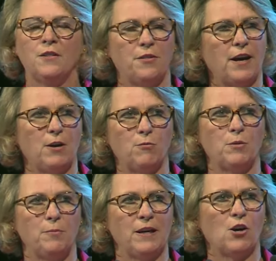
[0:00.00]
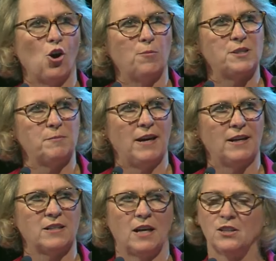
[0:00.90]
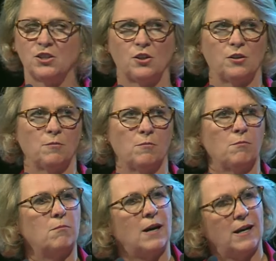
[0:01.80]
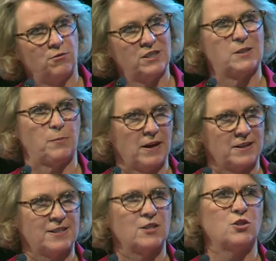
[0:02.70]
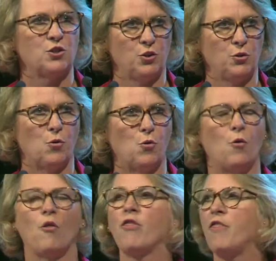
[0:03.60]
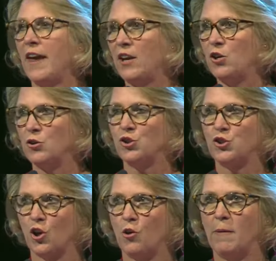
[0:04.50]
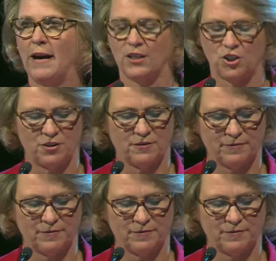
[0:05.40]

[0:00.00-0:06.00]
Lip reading: they would be gobsmacked. And so my respect to you all. Thank you so much.